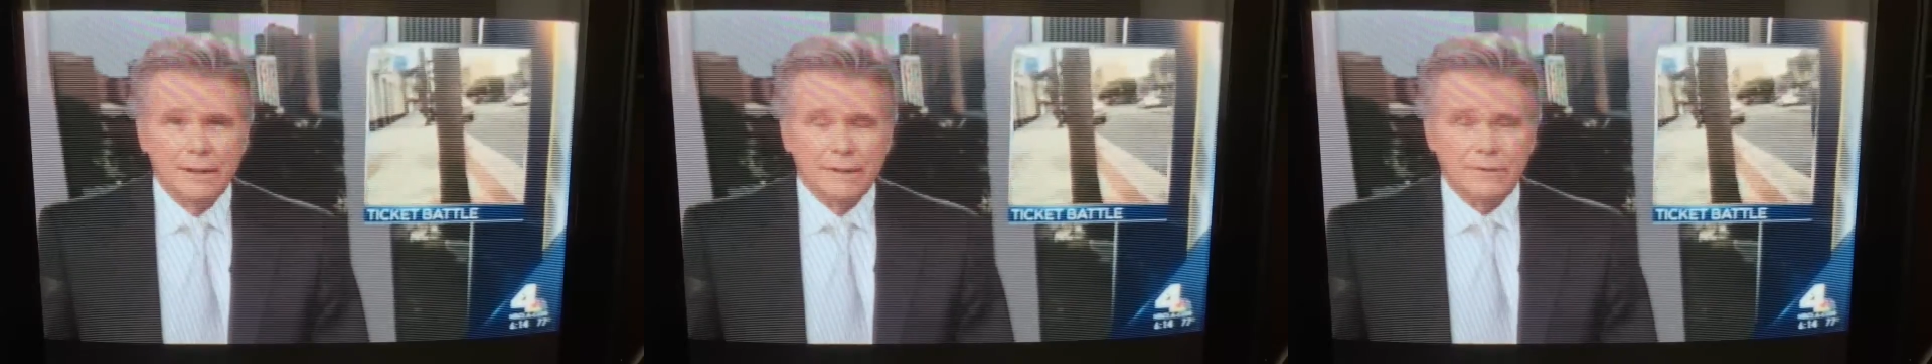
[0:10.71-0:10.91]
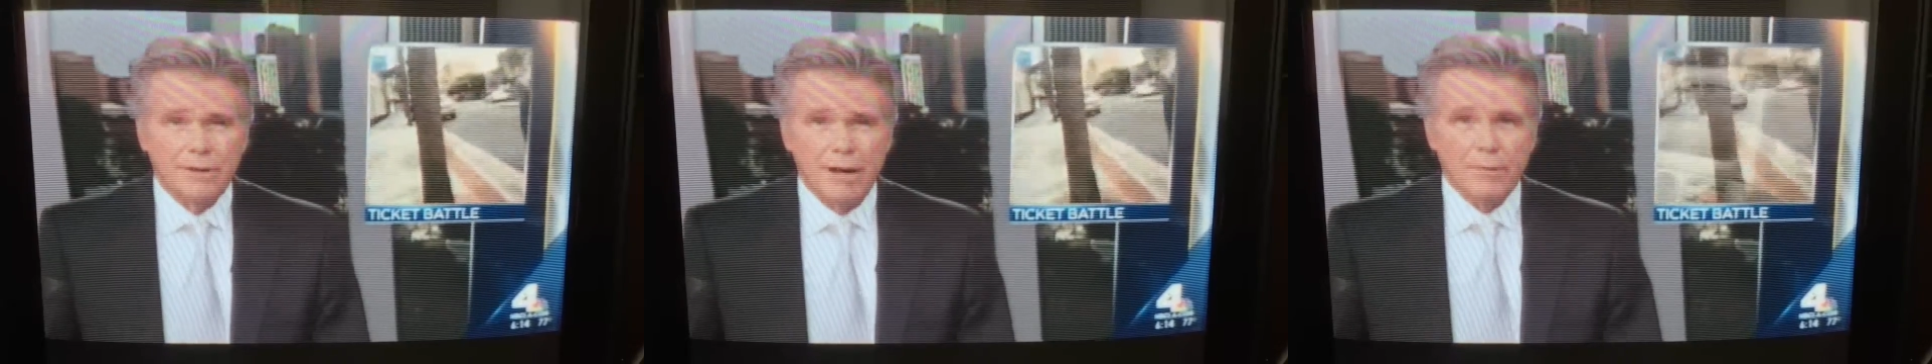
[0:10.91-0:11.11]

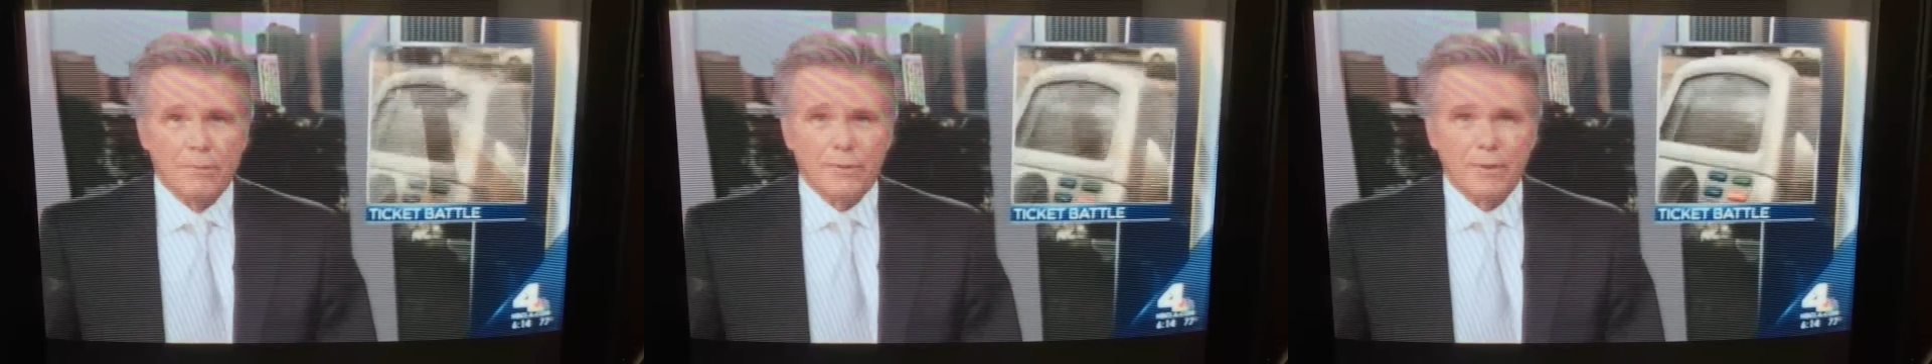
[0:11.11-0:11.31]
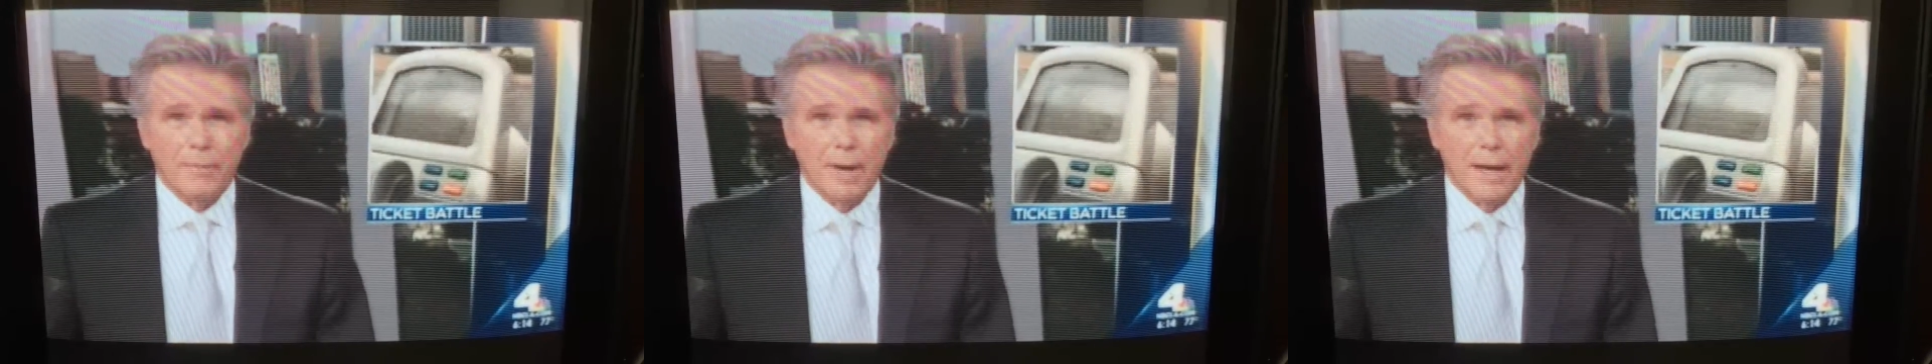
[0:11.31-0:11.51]
talked
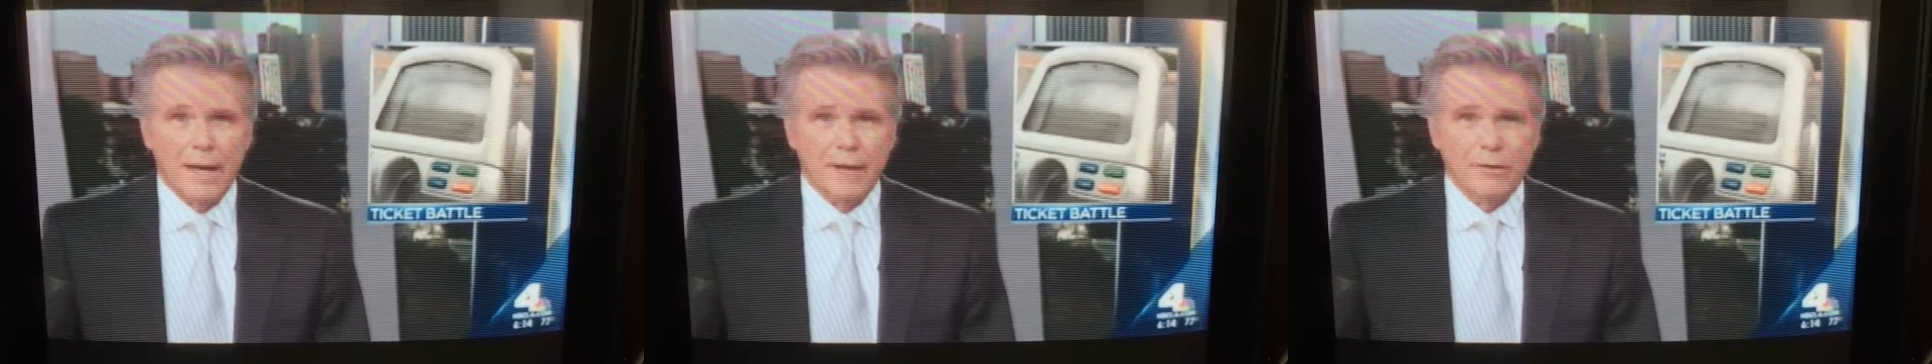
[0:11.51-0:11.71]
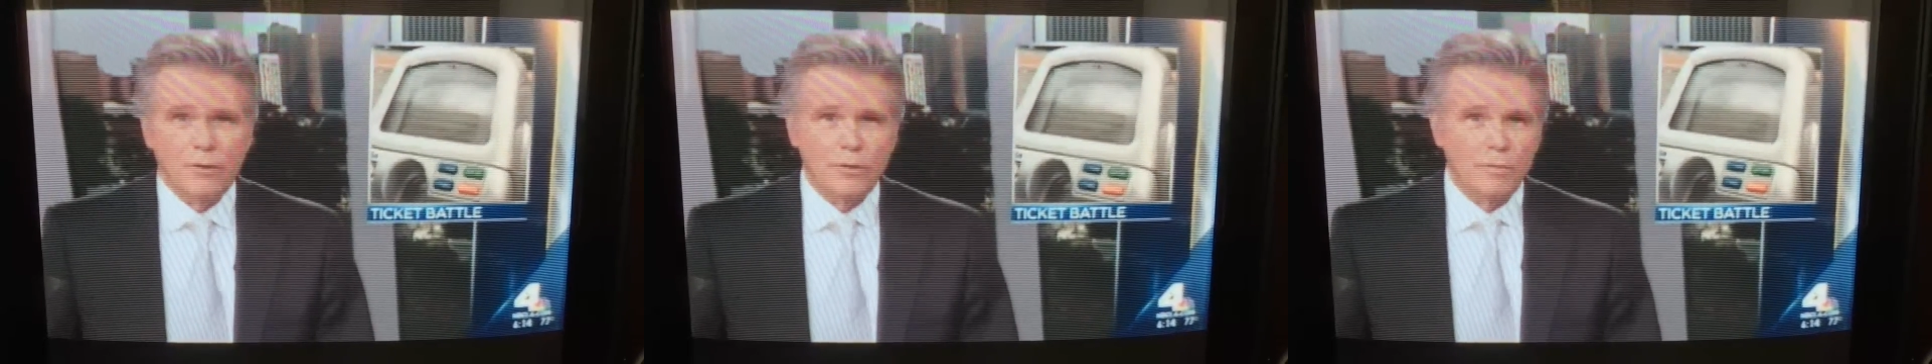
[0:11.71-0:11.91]
with a
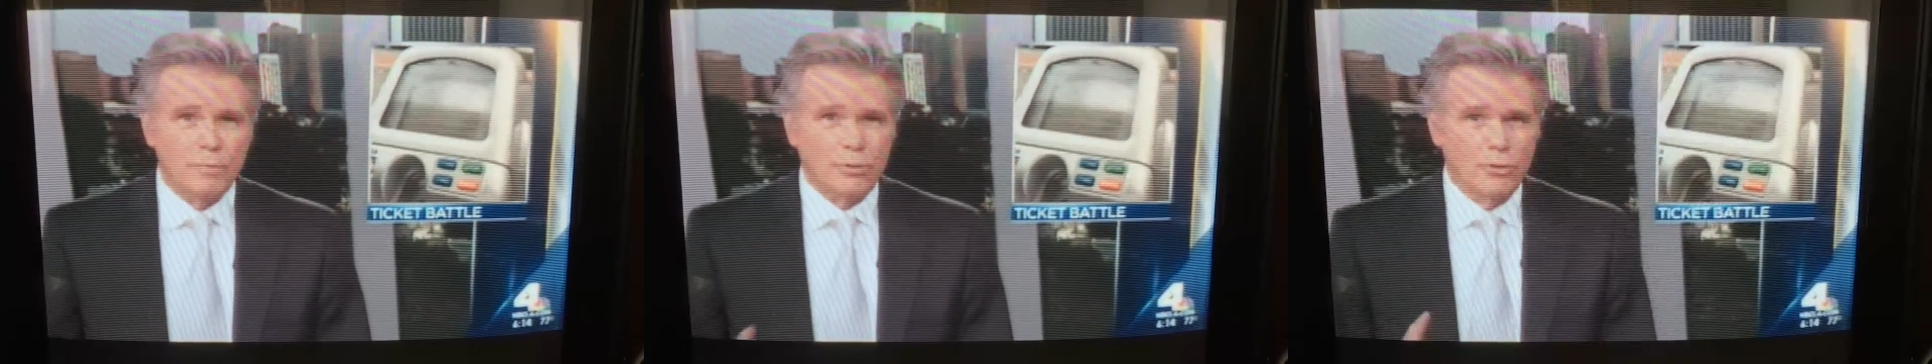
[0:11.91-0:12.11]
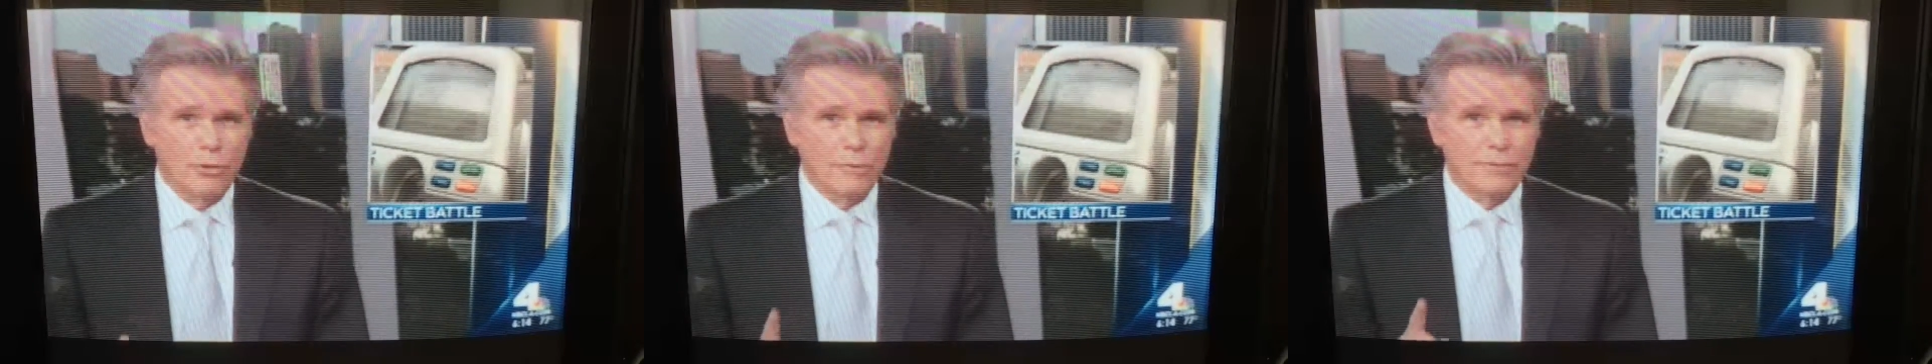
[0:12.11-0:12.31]
man who
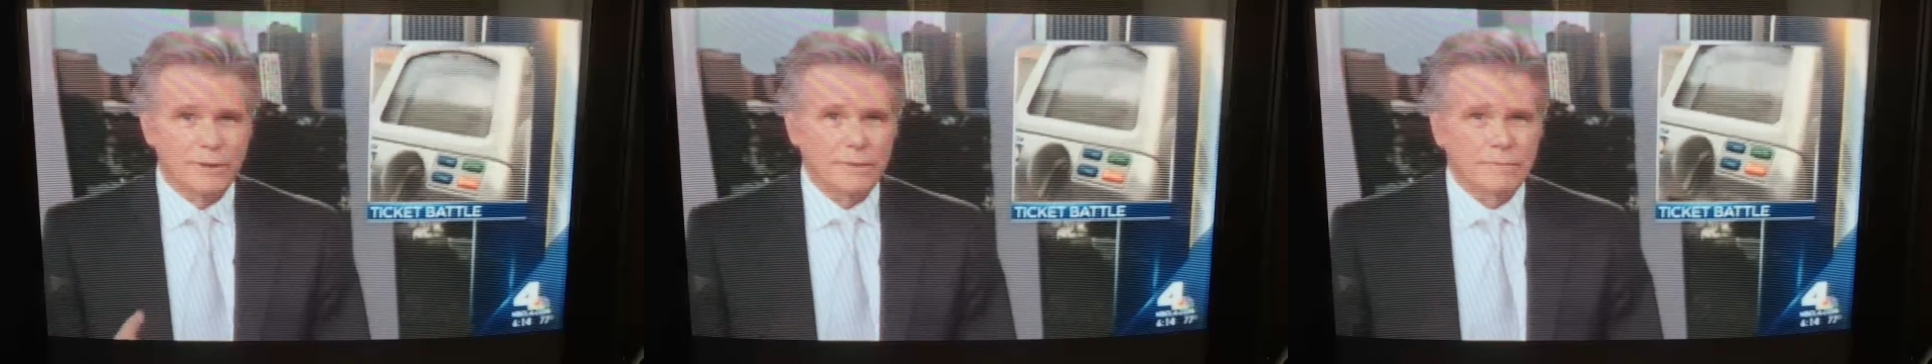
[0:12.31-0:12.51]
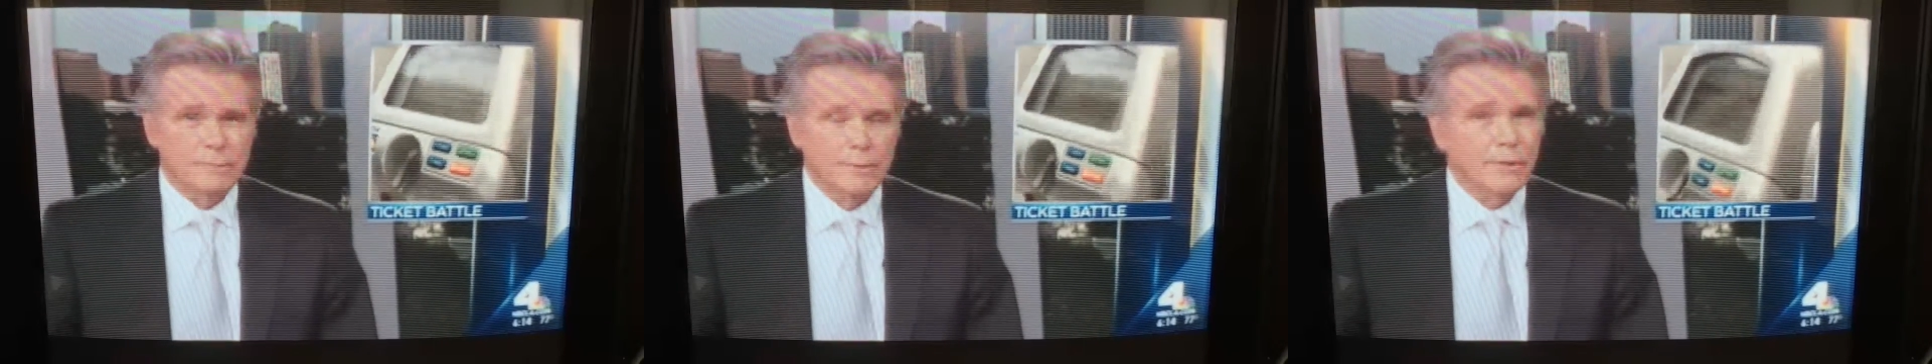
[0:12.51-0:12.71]
proved
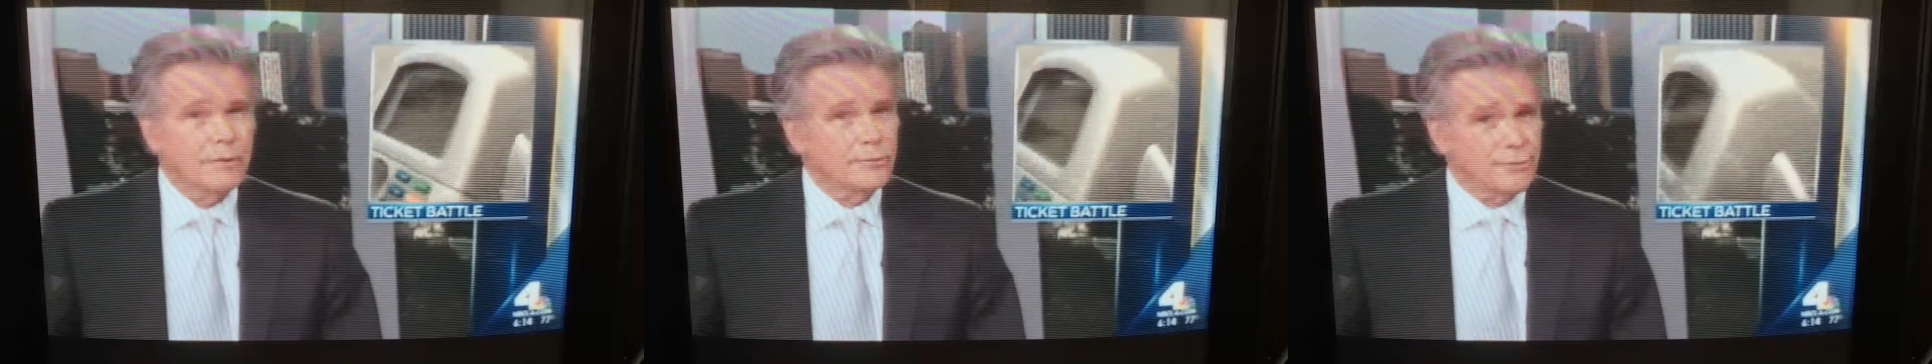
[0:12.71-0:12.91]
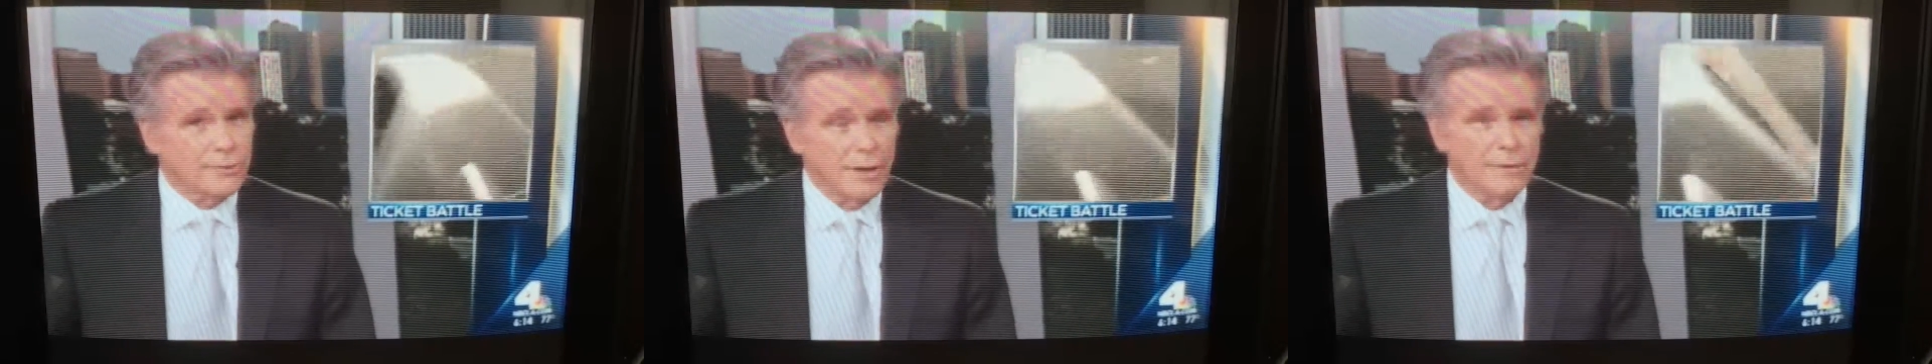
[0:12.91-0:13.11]
it with
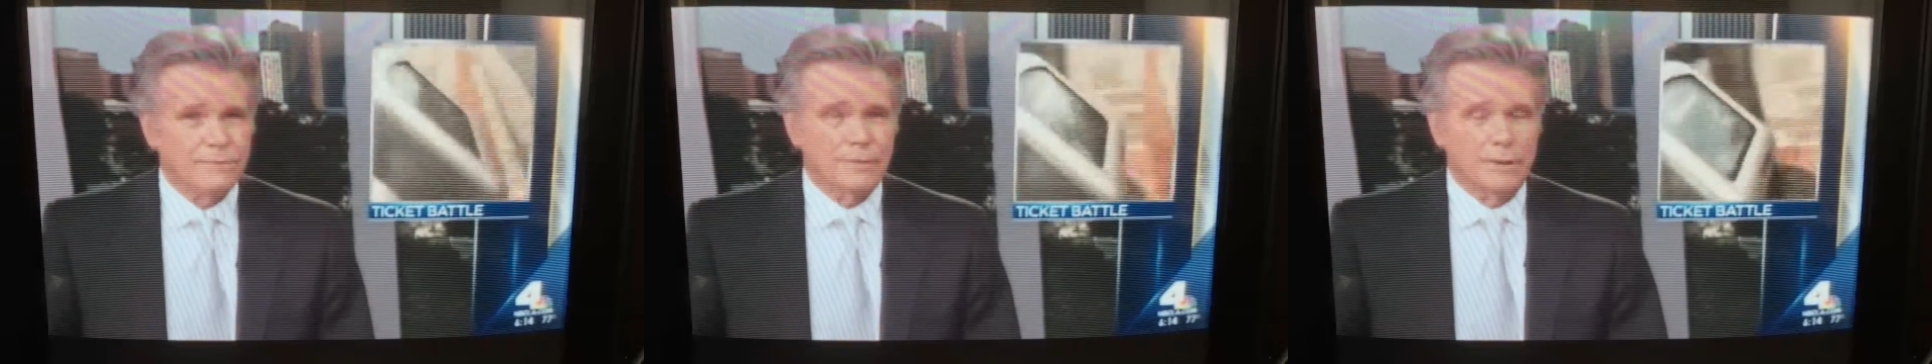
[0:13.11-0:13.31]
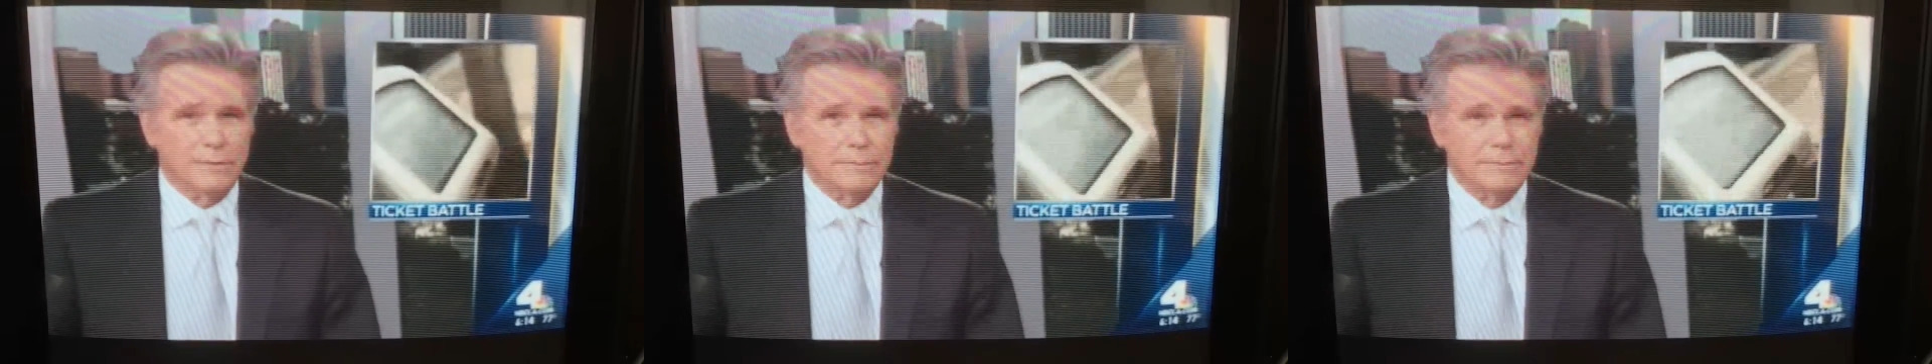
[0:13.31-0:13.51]
his cell
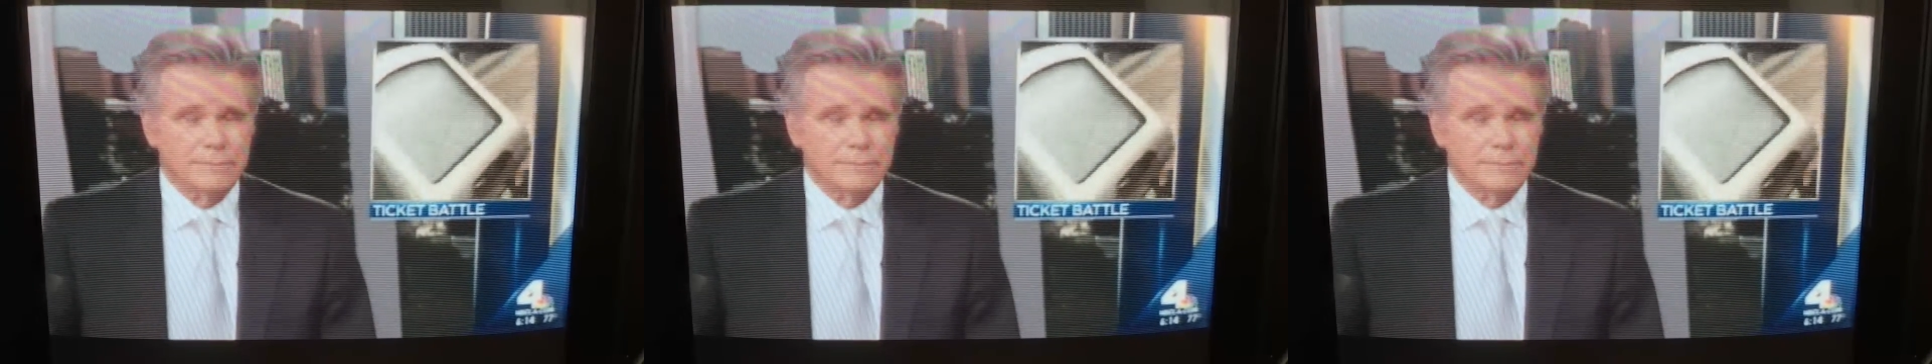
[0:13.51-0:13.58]
phone.